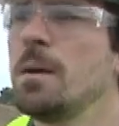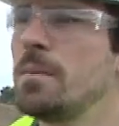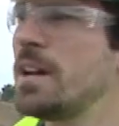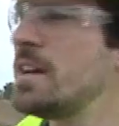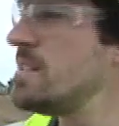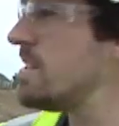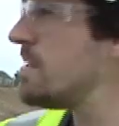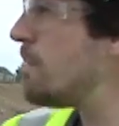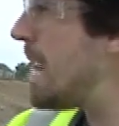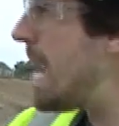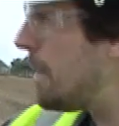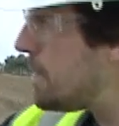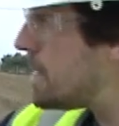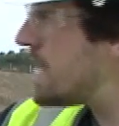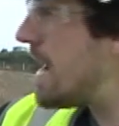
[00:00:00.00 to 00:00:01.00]
because it
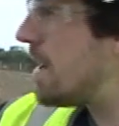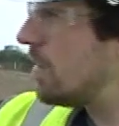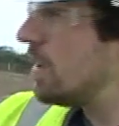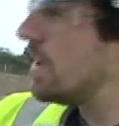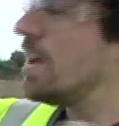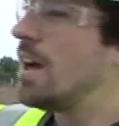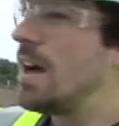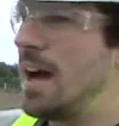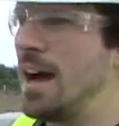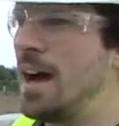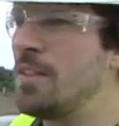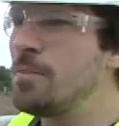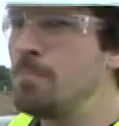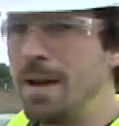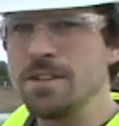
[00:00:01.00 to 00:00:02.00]
maps out
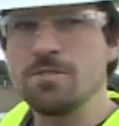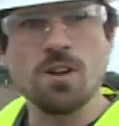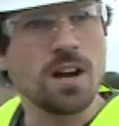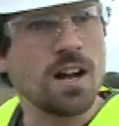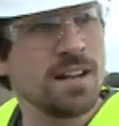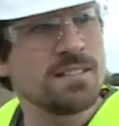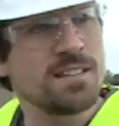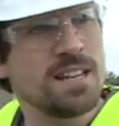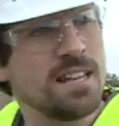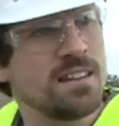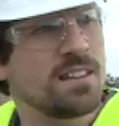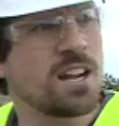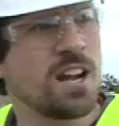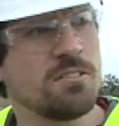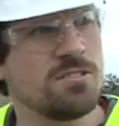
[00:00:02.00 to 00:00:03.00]
the bedrock
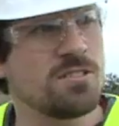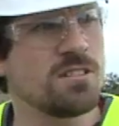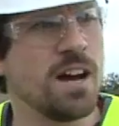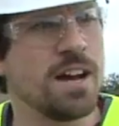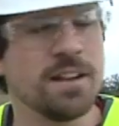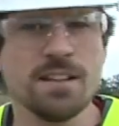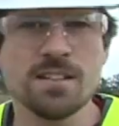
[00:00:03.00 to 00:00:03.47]
underneath the countryside.